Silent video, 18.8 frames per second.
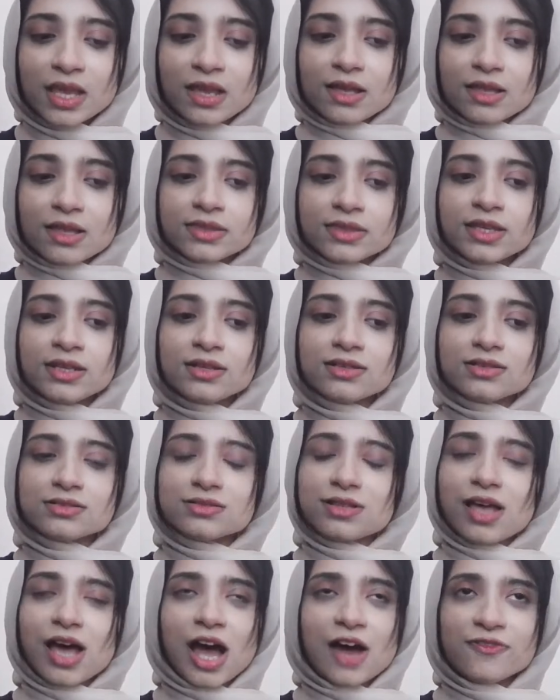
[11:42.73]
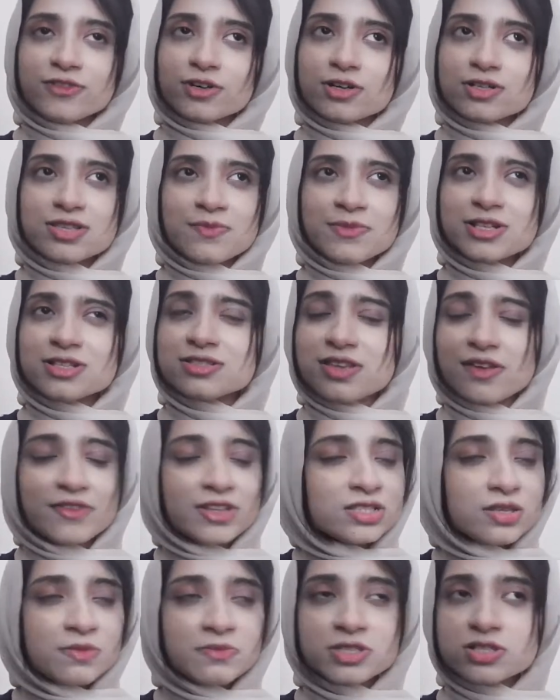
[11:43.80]
Then after seven,
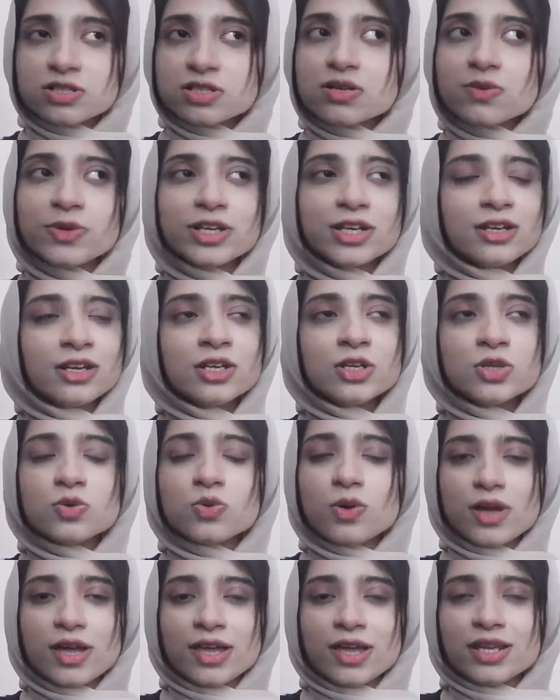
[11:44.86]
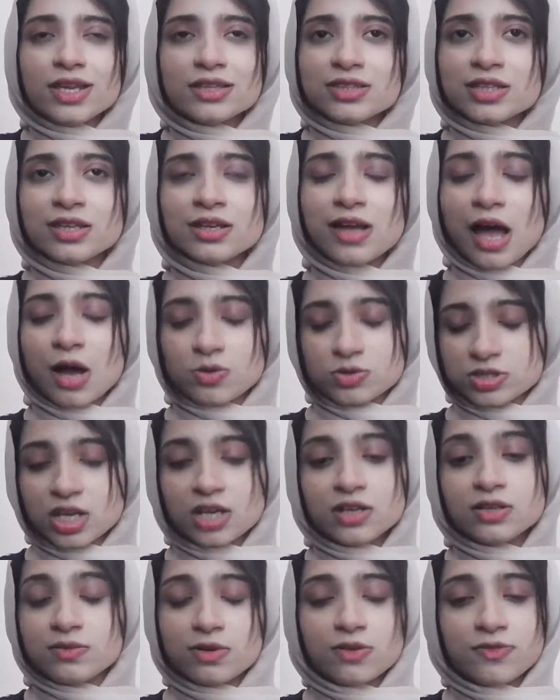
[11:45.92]
seventh semester, we didn't do anything
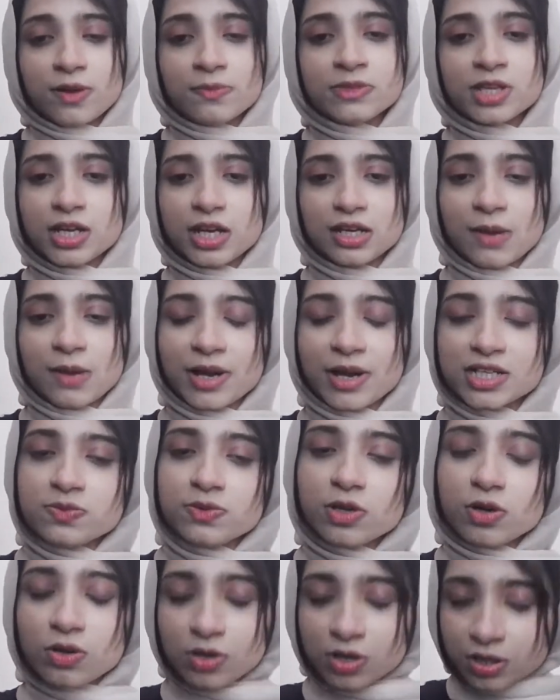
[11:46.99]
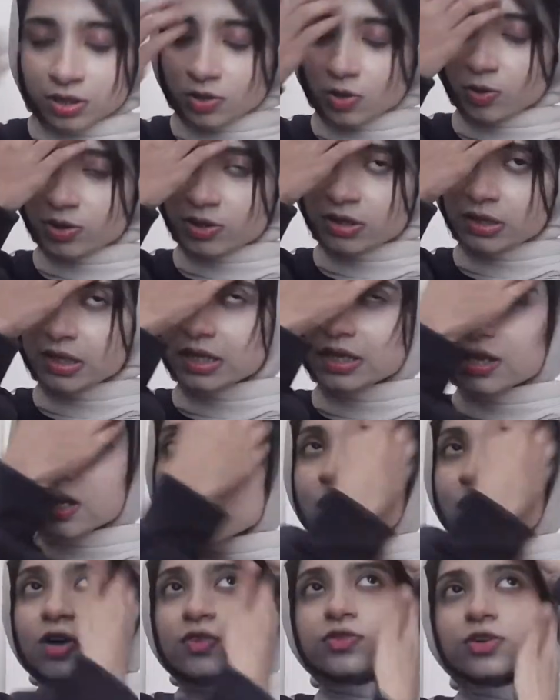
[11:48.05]
outside from the DataMites. We all, only
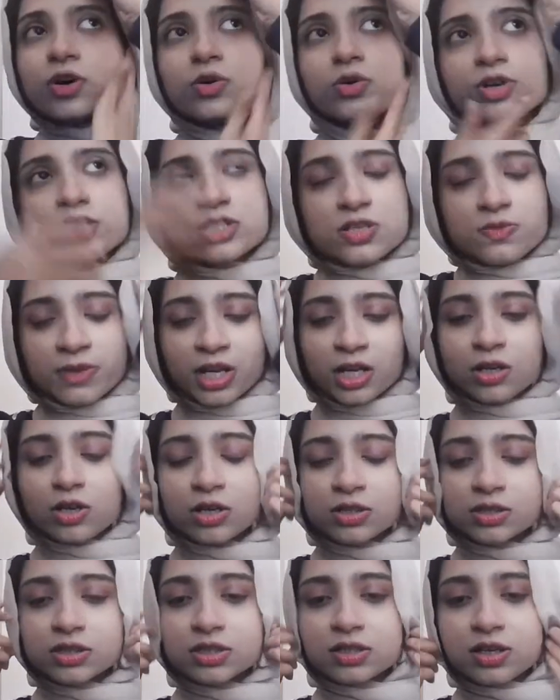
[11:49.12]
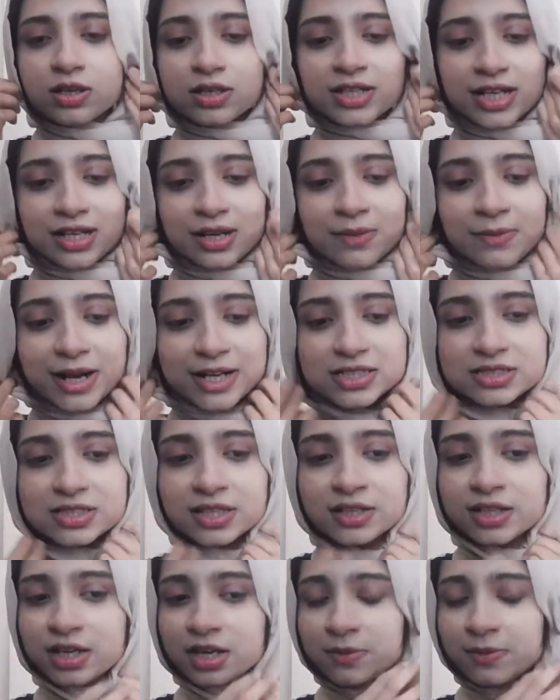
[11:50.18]
focused mainly on the DataMites
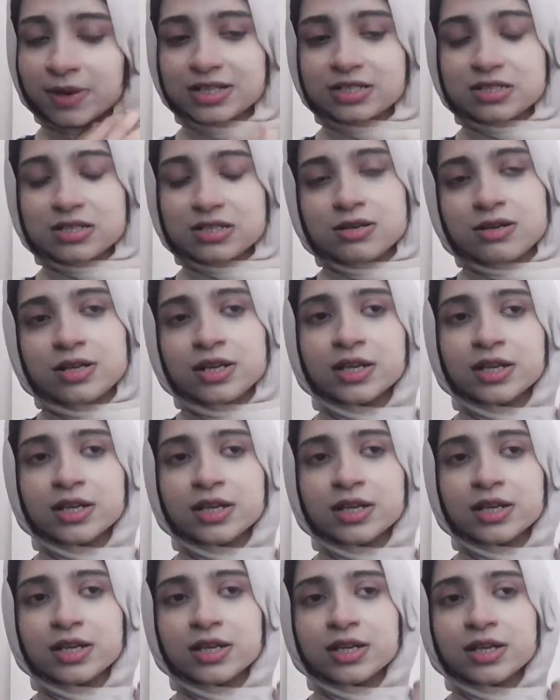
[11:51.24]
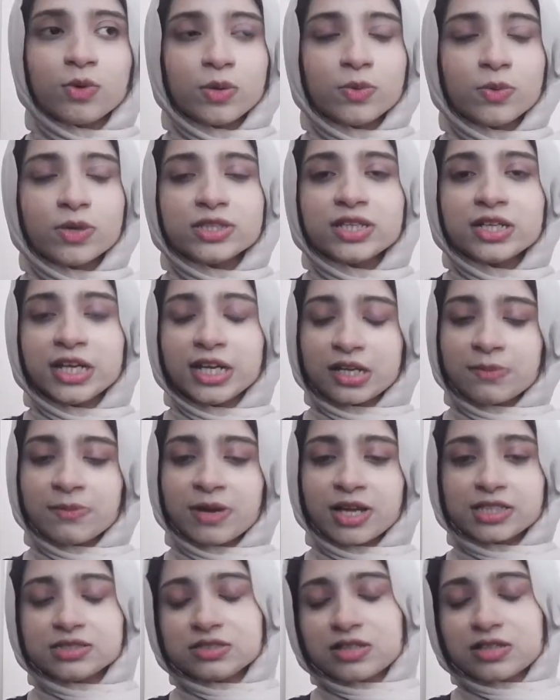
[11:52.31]
thing, DataMites learning, whatever the
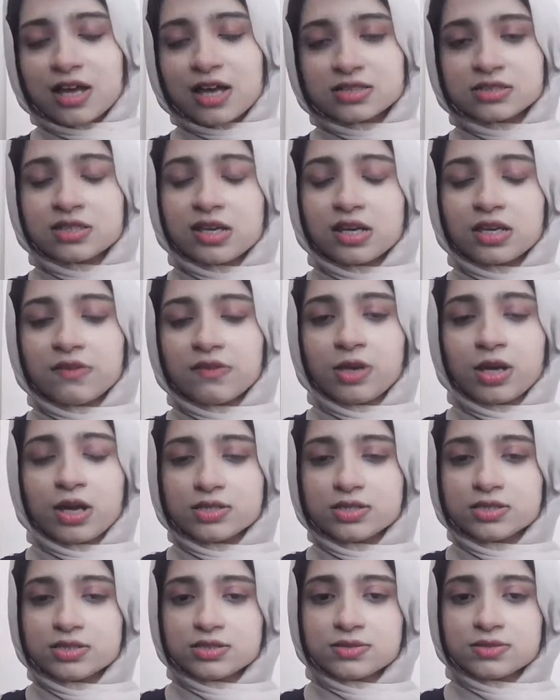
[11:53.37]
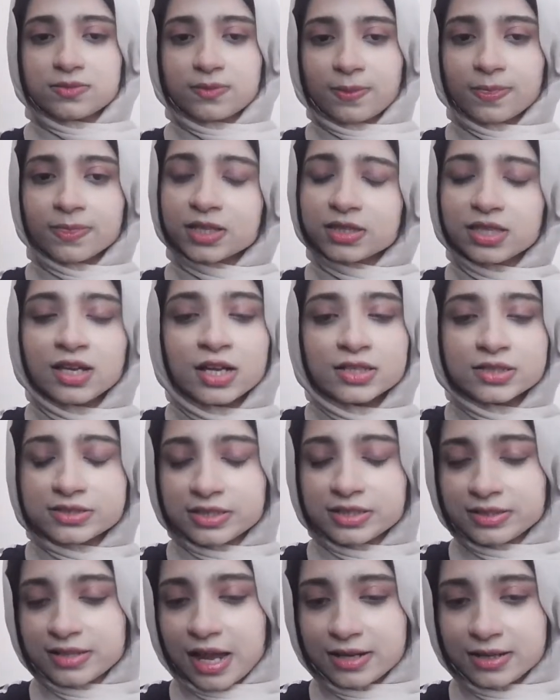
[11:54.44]
DataMites task they're giving us. Nothing other
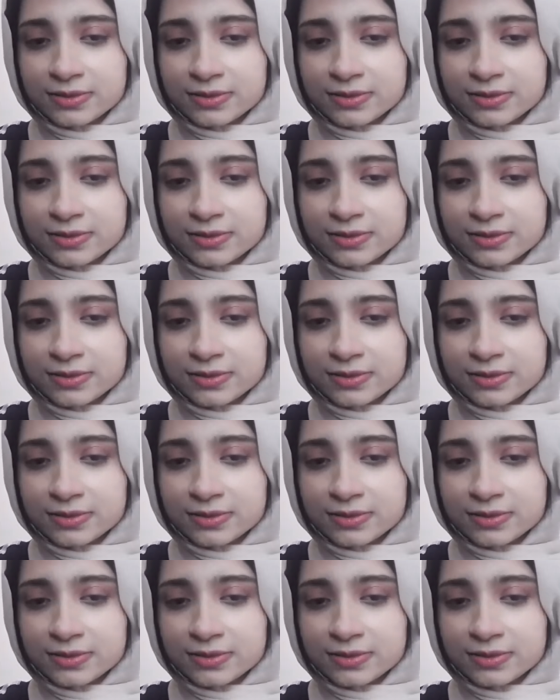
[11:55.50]
than that.